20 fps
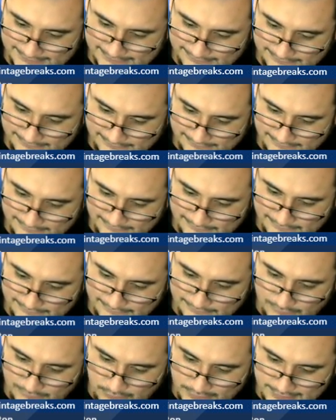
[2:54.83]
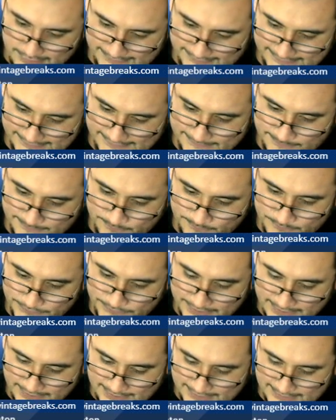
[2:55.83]
Let me say. Forties?
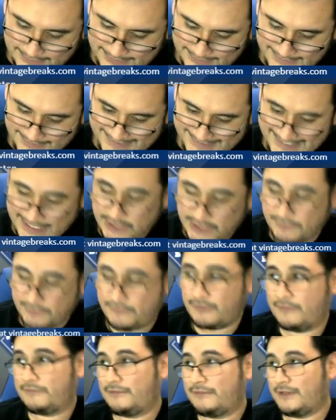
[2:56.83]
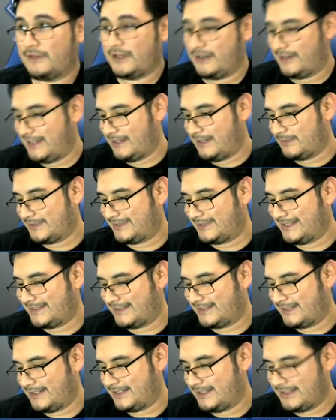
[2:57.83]
It is eighty four Fleer and he was a
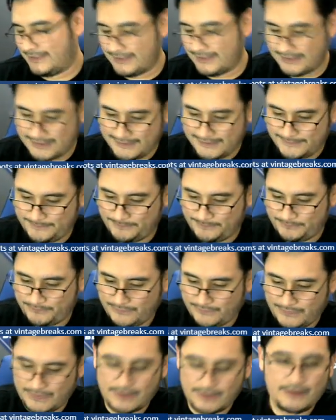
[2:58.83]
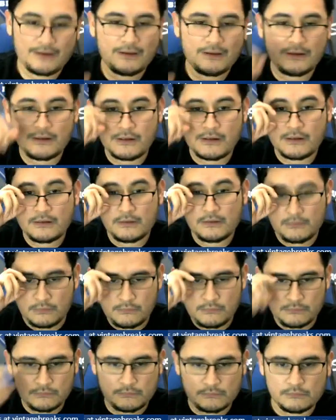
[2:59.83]
designated hitter. Let me say.
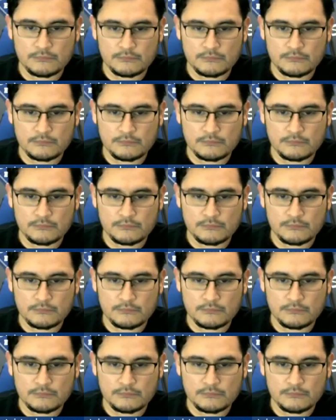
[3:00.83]
Yes.